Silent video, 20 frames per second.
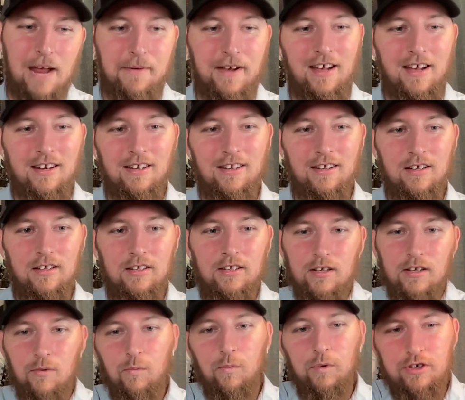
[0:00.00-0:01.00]
Hey man,
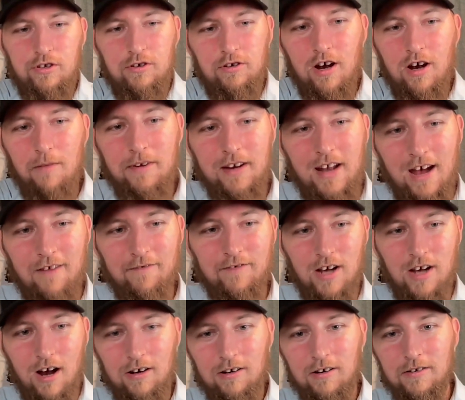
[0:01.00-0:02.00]
would you come and have
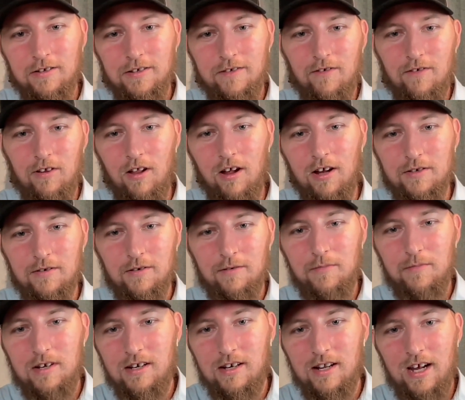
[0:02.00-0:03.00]
tacos for lunch
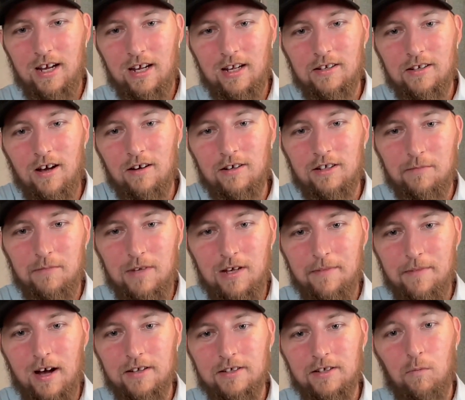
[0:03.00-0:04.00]
with me today and talk to me
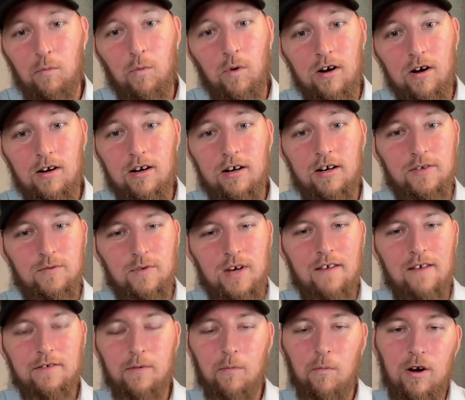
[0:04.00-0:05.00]
about some work? Because we
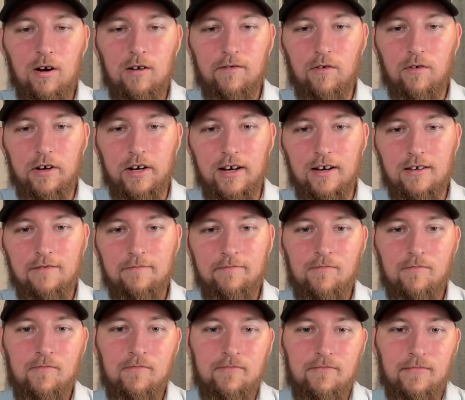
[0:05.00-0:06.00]
have some work for you.
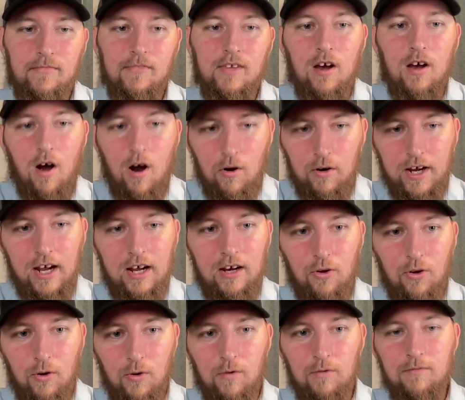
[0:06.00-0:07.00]

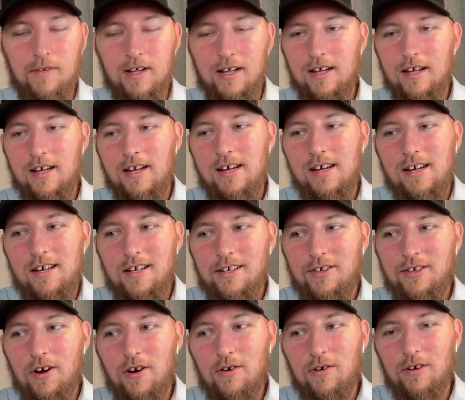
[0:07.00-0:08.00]
Okay, cool.
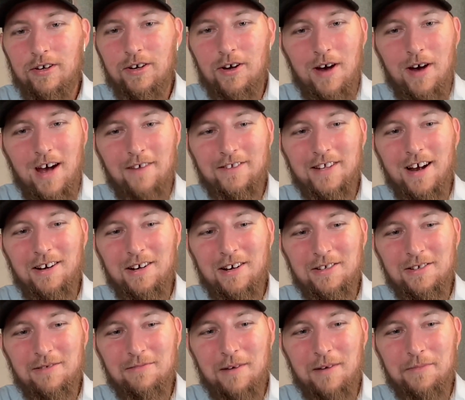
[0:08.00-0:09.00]
So go have
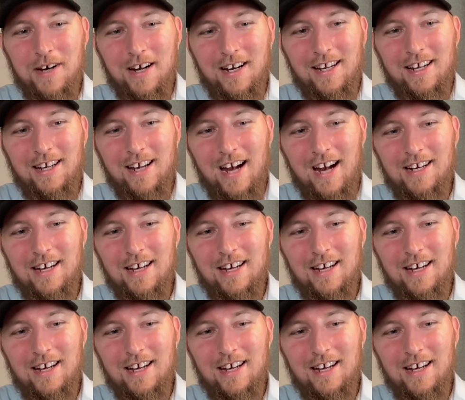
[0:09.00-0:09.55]
tacos with my buddy.